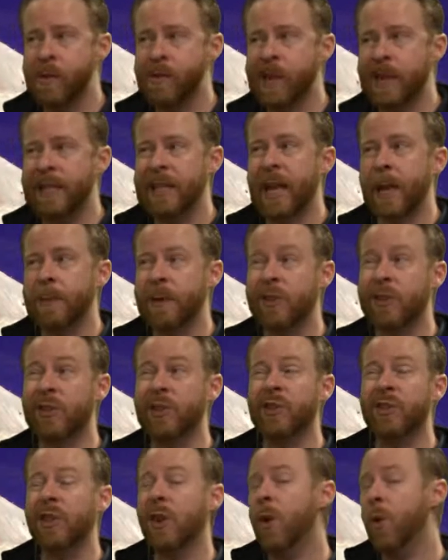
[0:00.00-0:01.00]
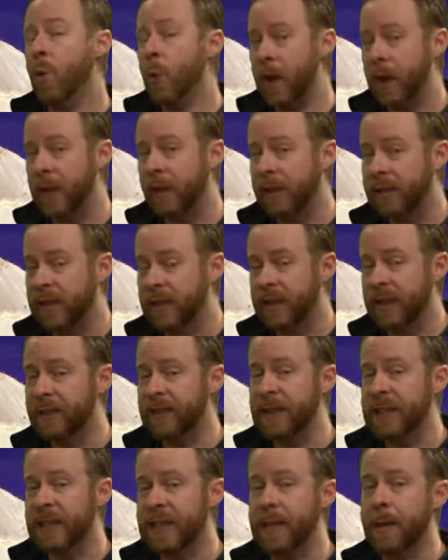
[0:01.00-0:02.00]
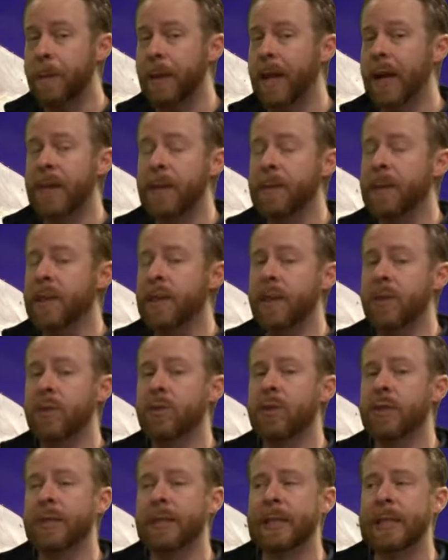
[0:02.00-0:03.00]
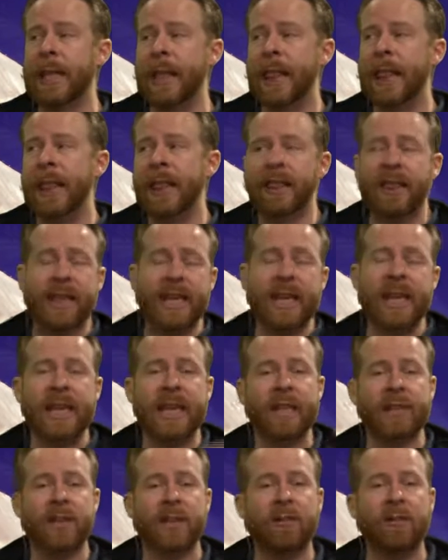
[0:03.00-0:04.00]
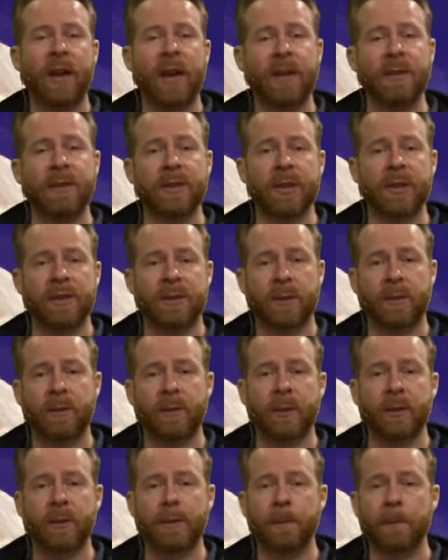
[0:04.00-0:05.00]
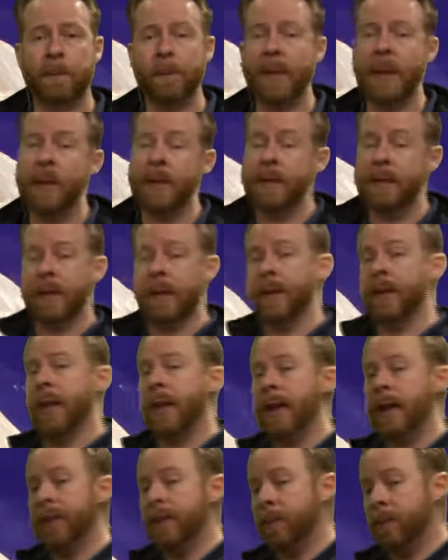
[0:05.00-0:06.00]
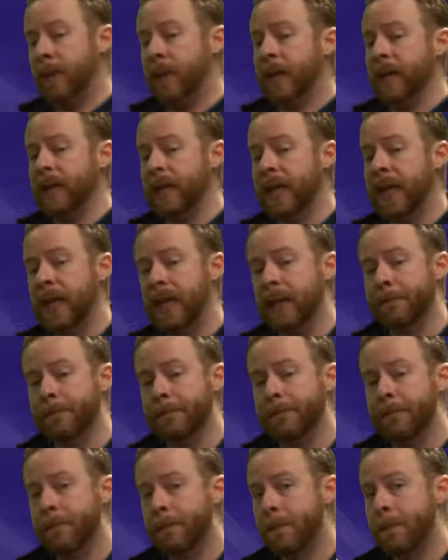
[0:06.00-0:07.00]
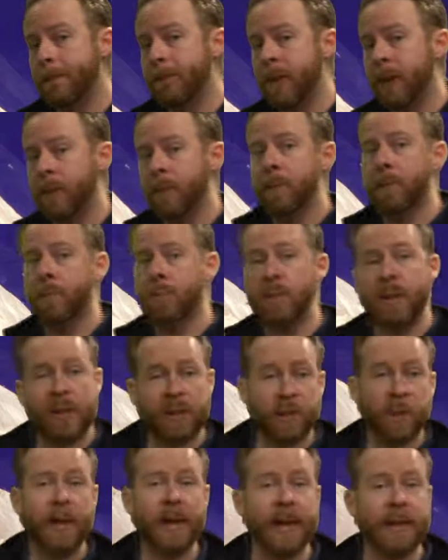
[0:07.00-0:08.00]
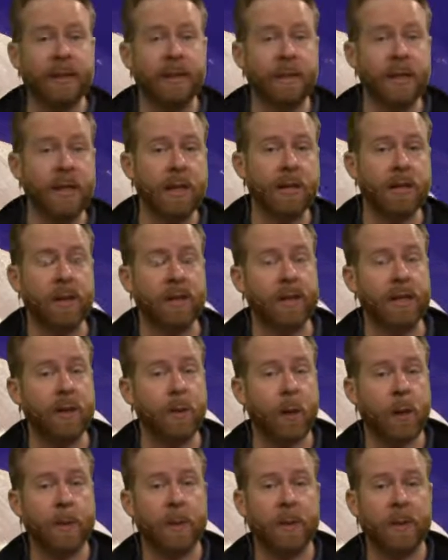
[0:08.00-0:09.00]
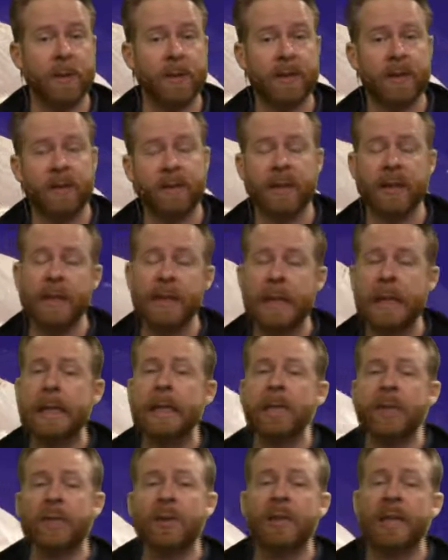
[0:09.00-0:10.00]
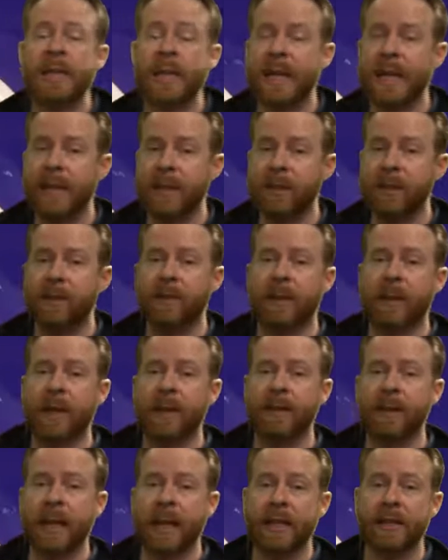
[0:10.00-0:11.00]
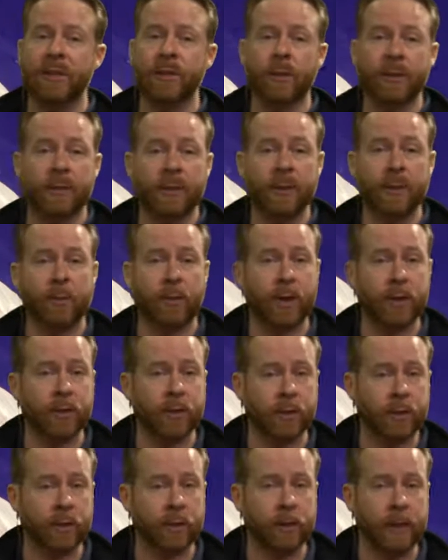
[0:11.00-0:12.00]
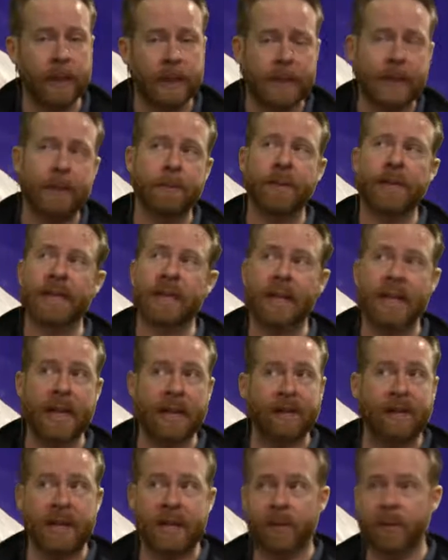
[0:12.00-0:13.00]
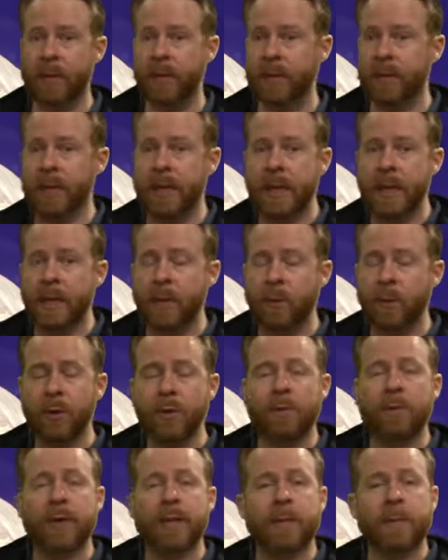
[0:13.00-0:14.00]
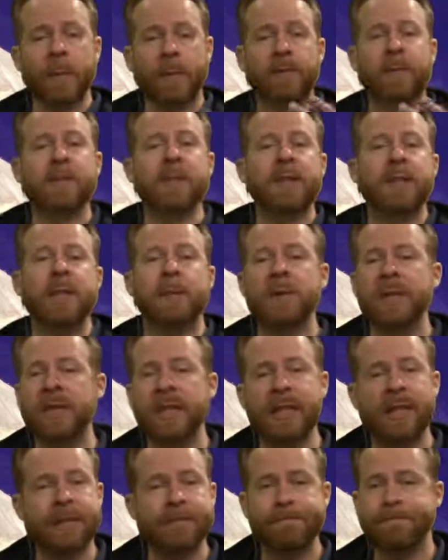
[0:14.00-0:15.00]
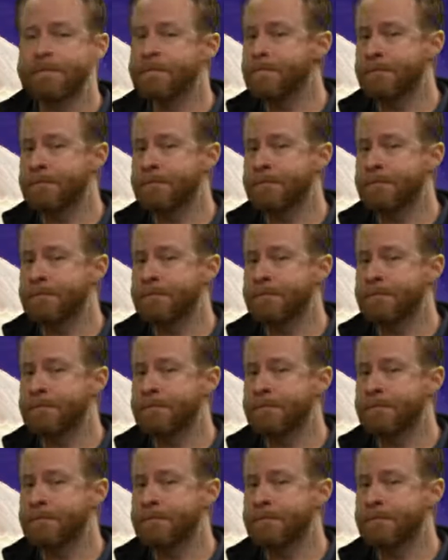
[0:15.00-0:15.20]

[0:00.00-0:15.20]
adapted so well to living in the bottom of the ocean they can't survive at the surface. Now, the isopods can, because we had them here at the Aquarium of the Pacific. So they can survive at surface pressures. But a lot of animals, when you bring them up from the deep sea,